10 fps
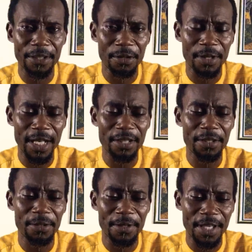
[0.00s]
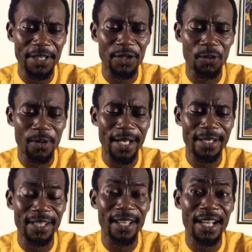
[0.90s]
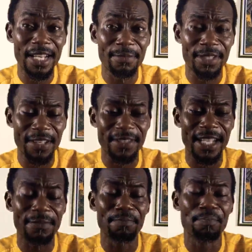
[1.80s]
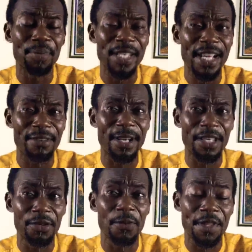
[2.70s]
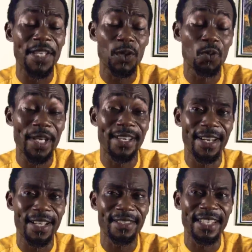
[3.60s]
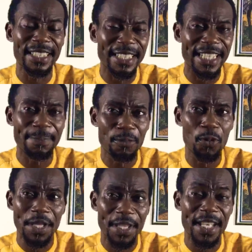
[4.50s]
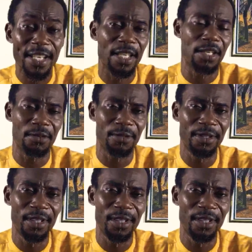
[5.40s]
You will get to know this when God himself starts bearing you this witness deep within you.